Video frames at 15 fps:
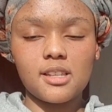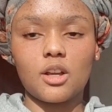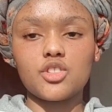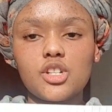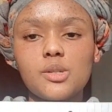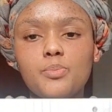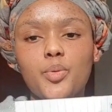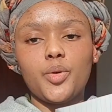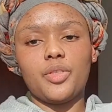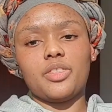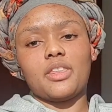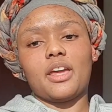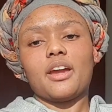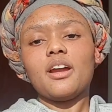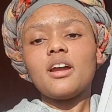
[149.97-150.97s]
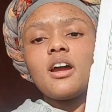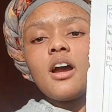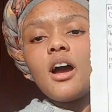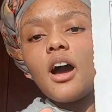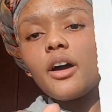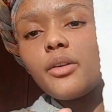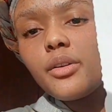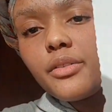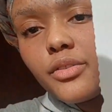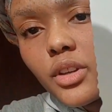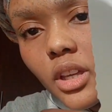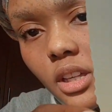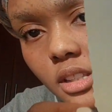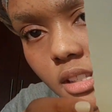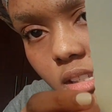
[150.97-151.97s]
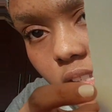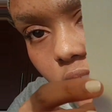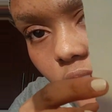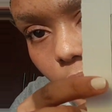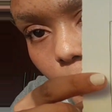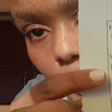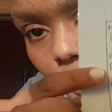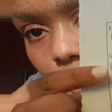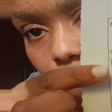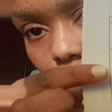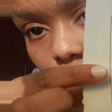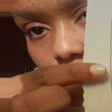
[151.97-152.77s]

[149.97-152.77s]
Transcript: I'll just put there, I don't know if you can see, but then